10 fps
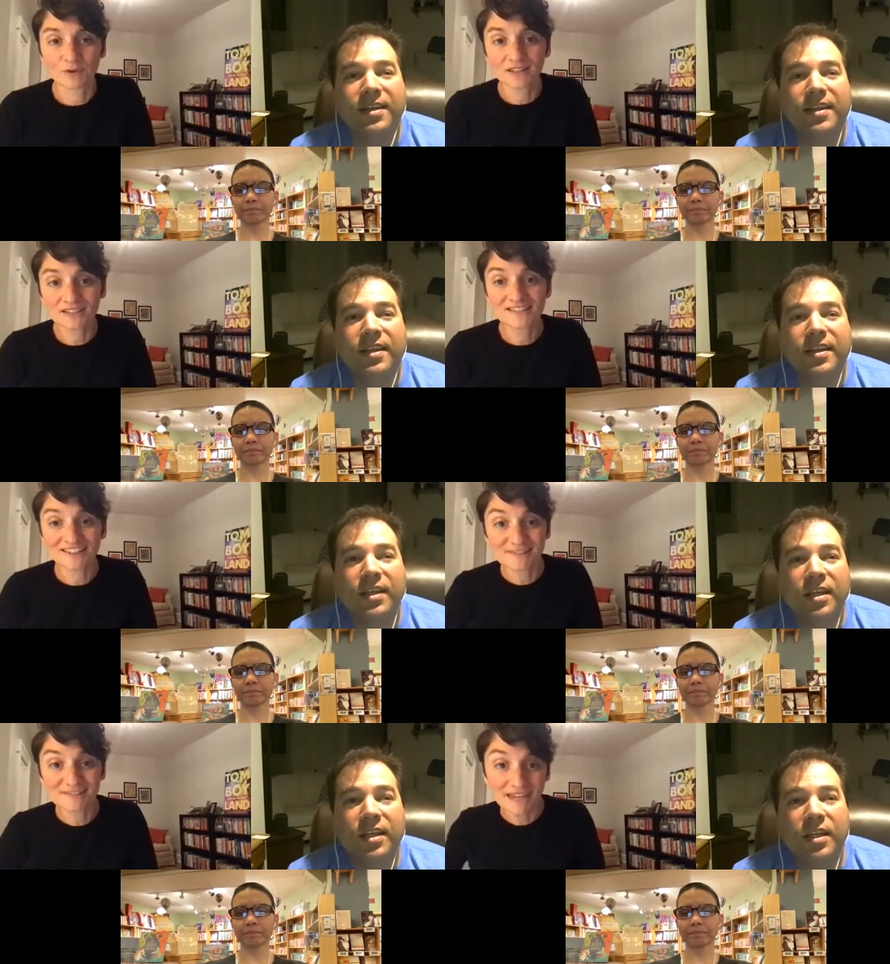Speaker 1: really does
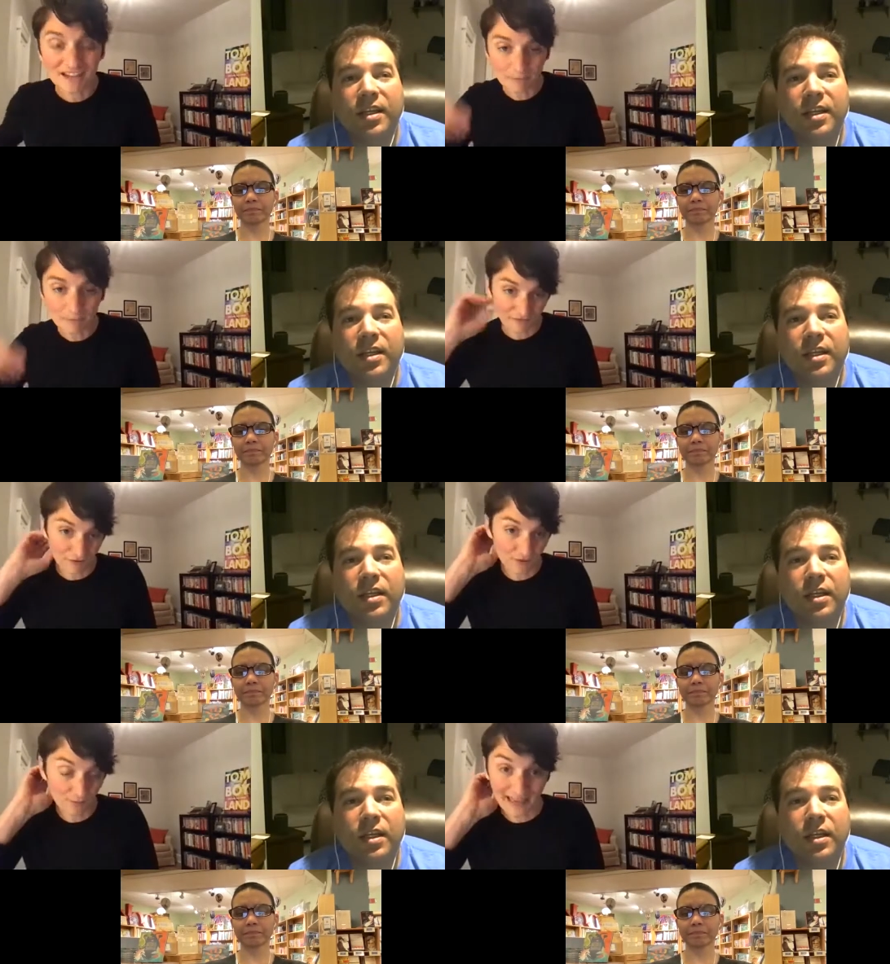make up for the
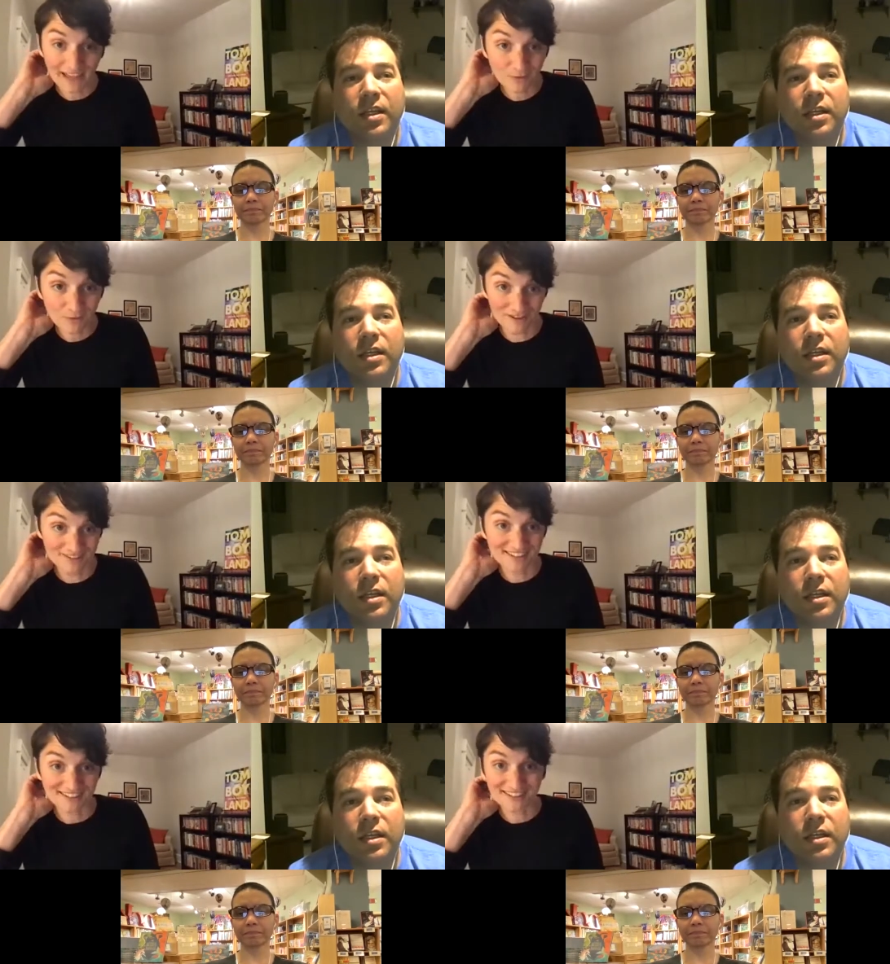bad ones.
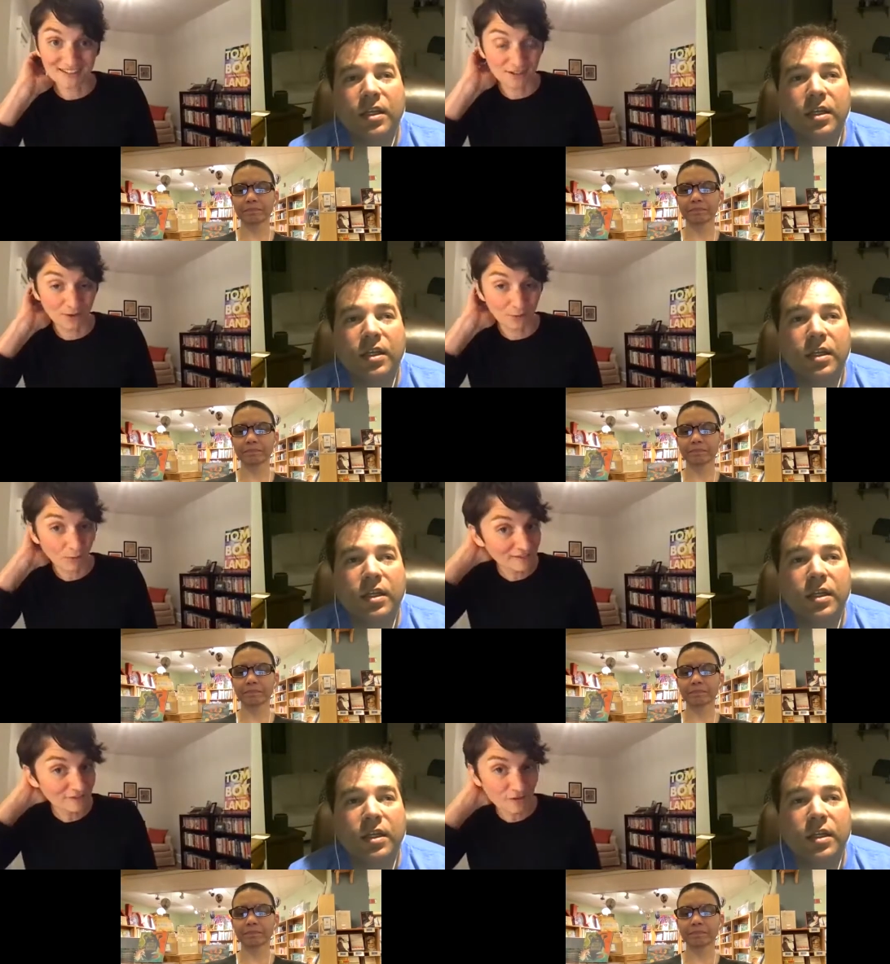Like you know,
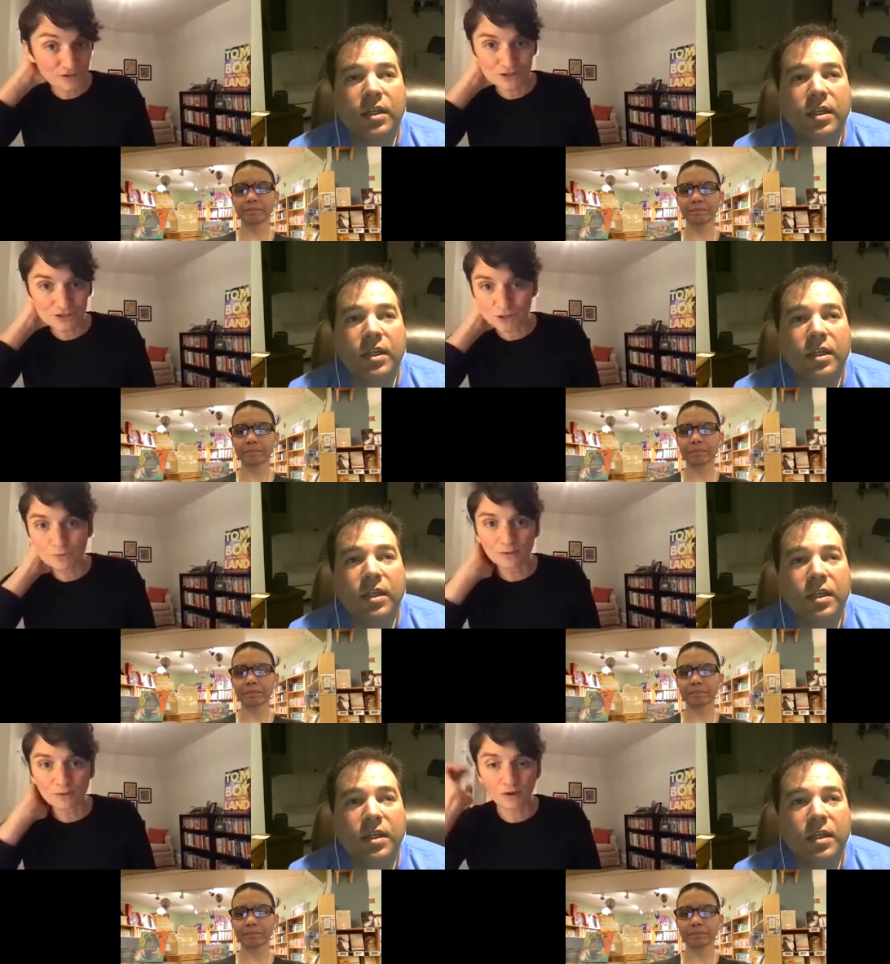whatever
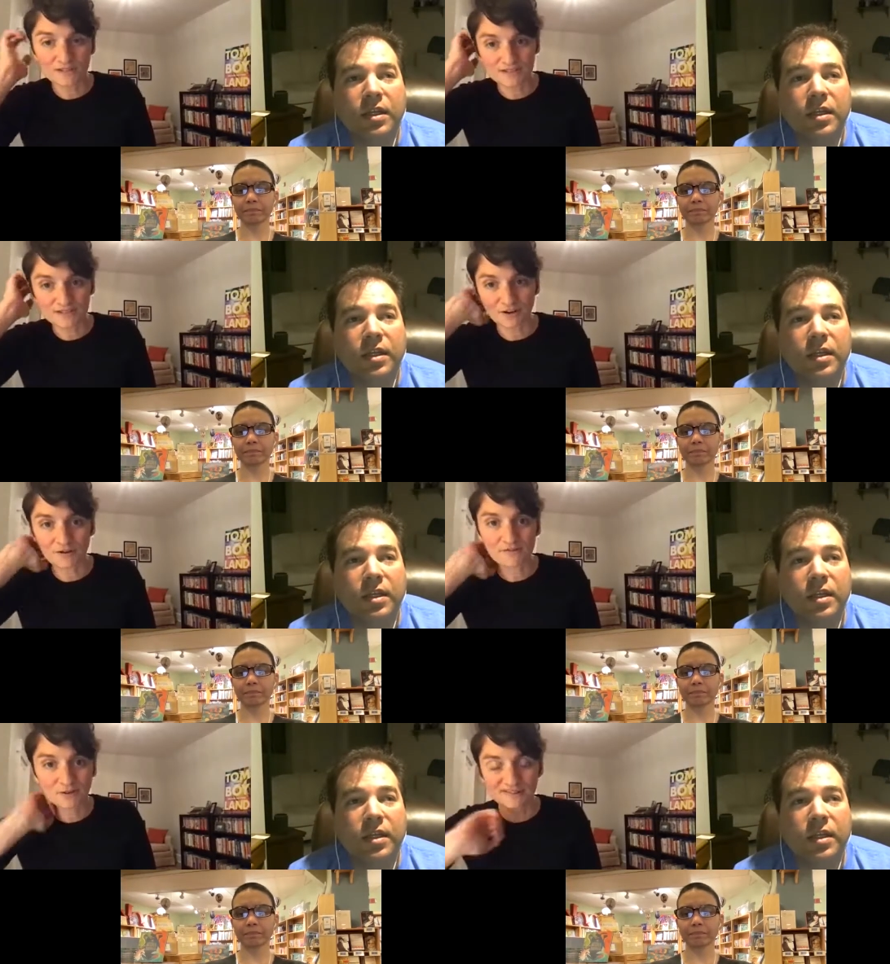stupid one-star
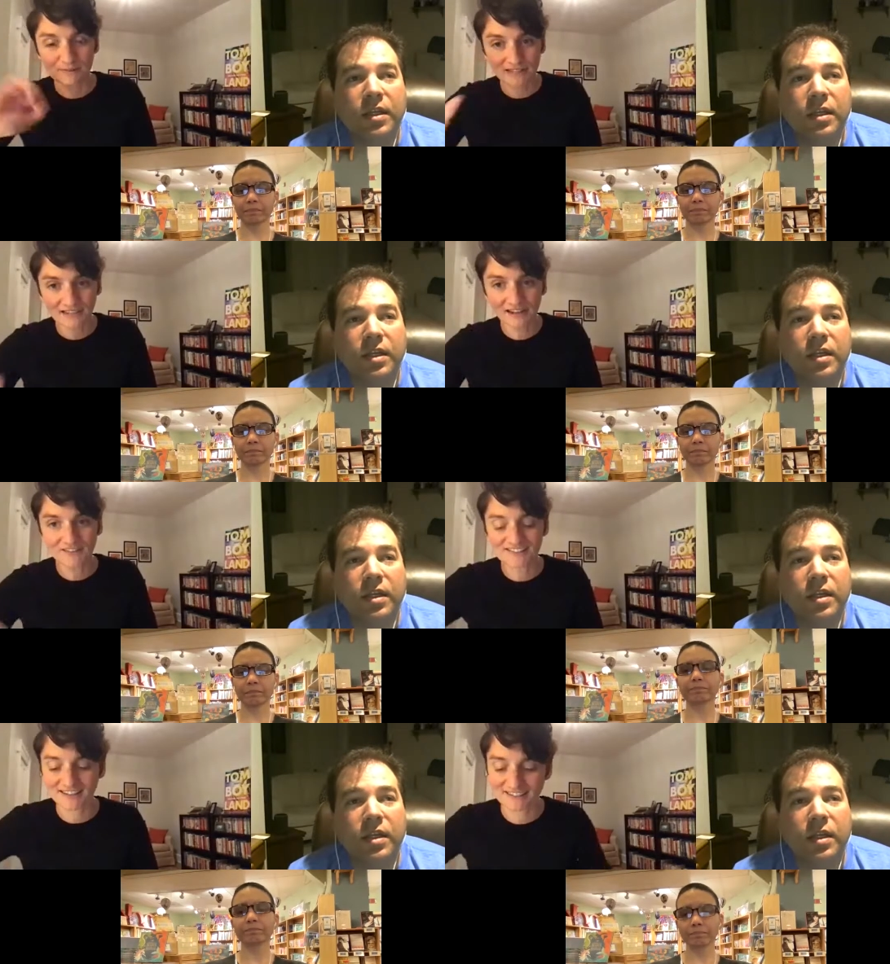reviews we get on the
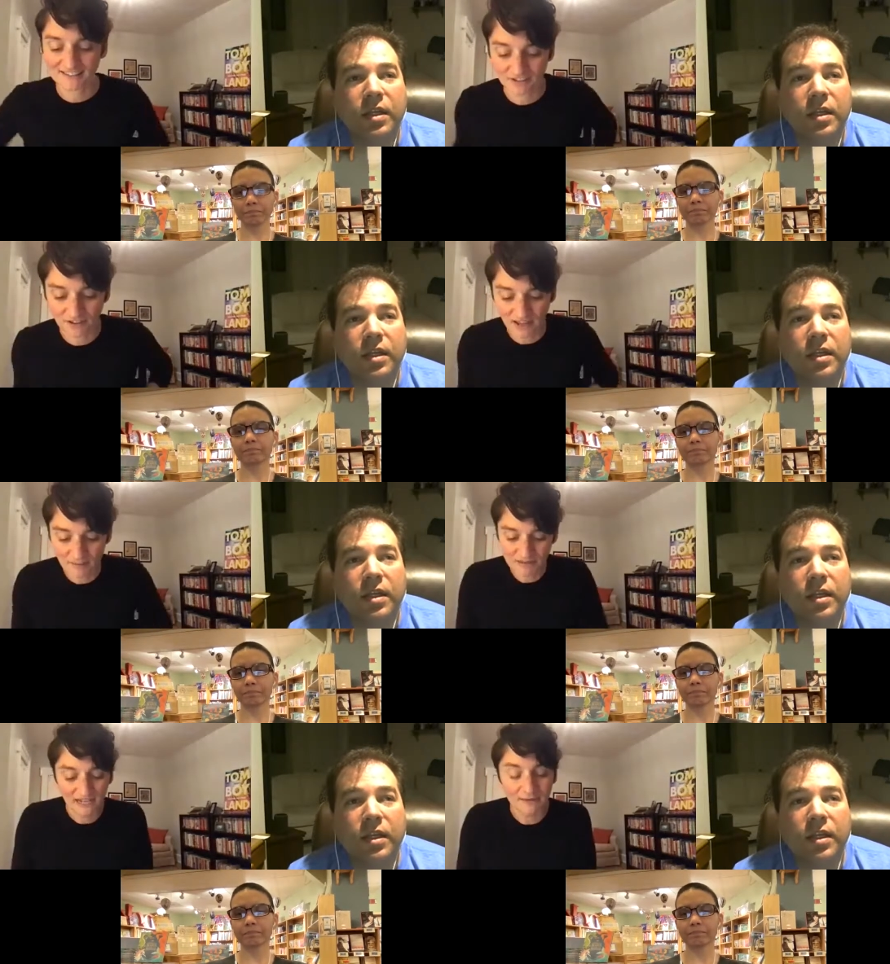sites that shall not be
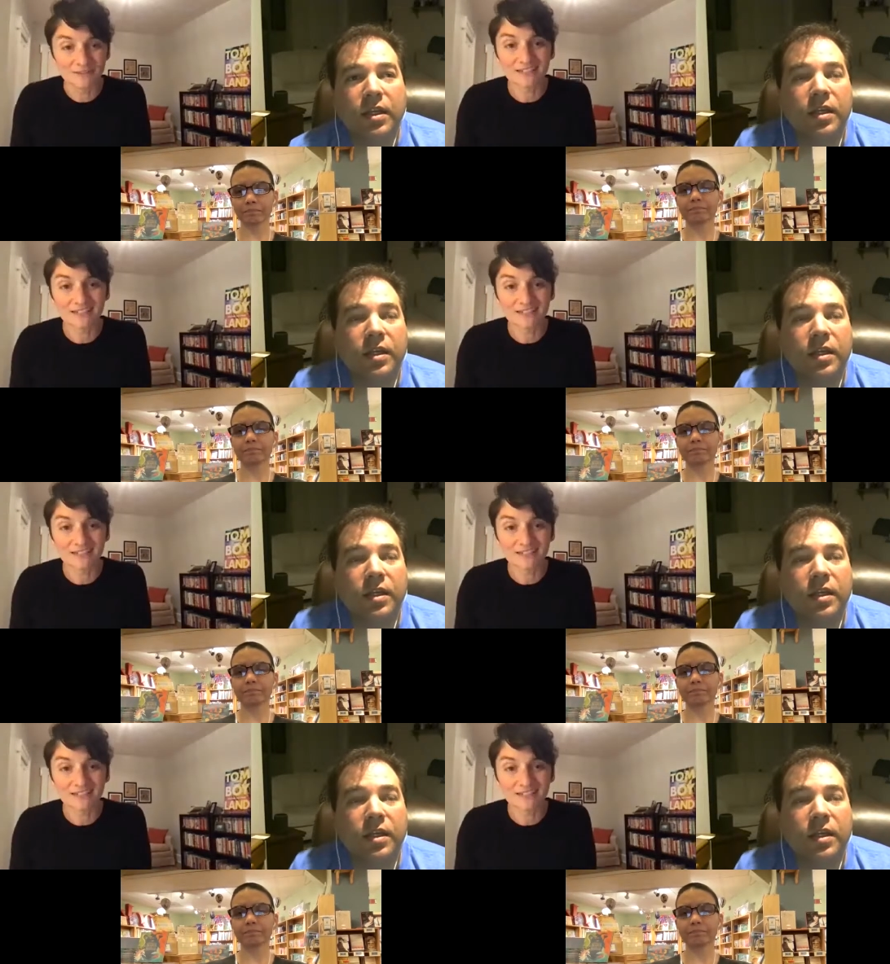named.